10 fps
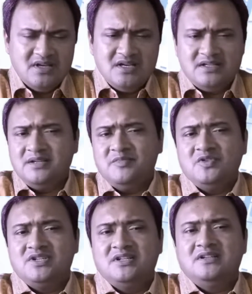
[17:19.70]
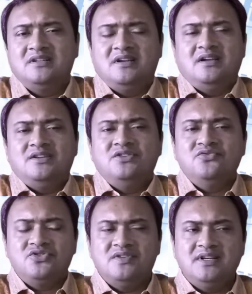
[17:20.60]
demotion
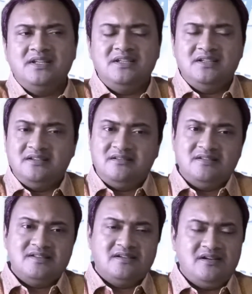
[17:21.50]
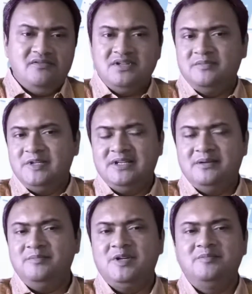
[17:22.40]
usually is a countable
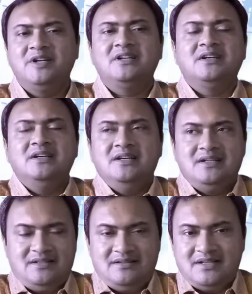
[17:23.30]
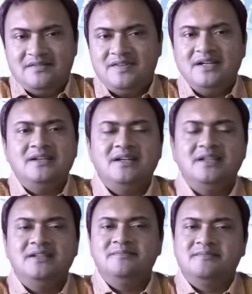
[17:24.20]
number, but
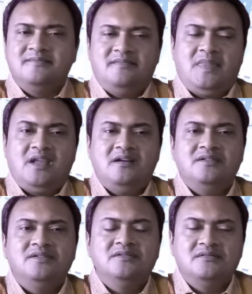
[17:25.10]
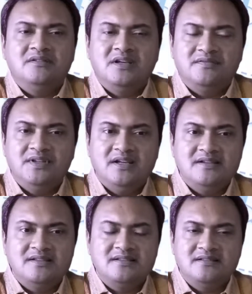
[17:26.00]
definitely if there
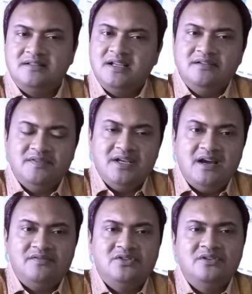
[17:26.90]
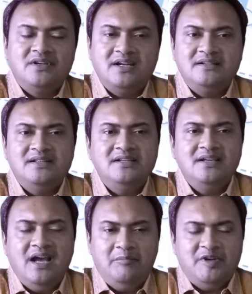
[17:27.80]
is, then we have to look at the
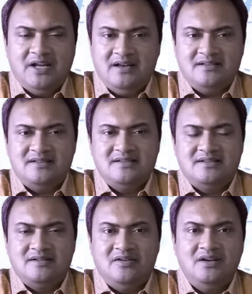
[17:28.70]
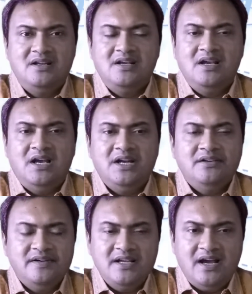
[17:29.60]
gap analysis and
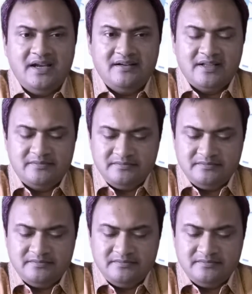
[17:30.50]
rehiring.